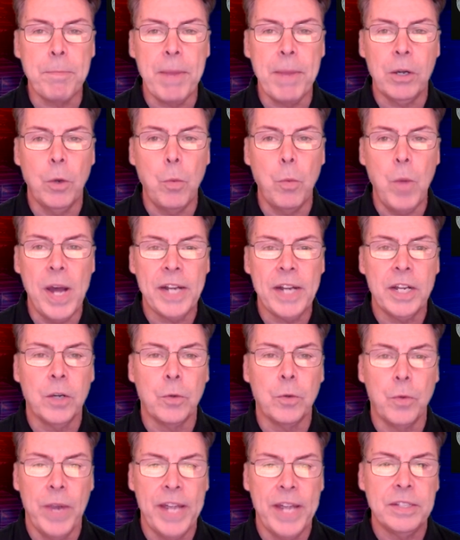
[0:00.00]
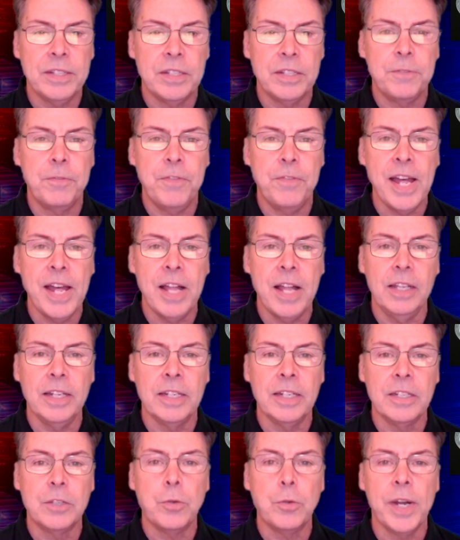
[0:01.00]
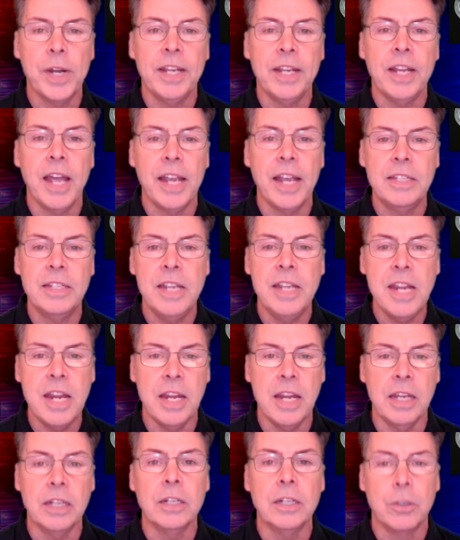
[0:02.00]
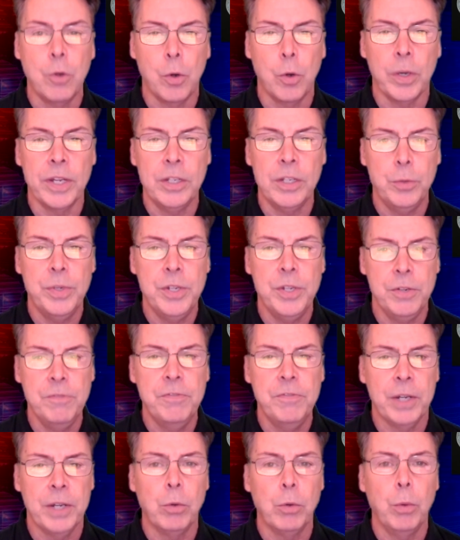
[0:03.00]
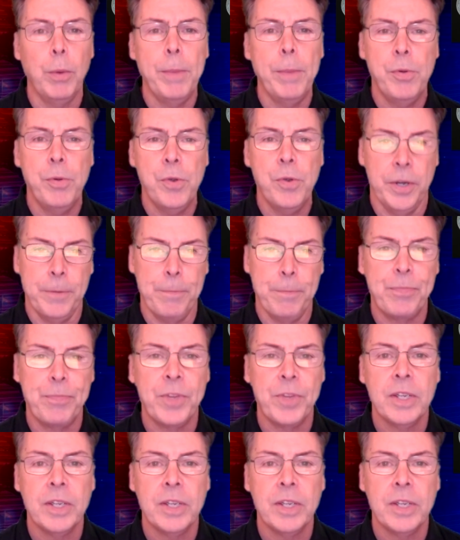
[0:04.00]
marijuana arrests fell in 2019, according to a new federal report.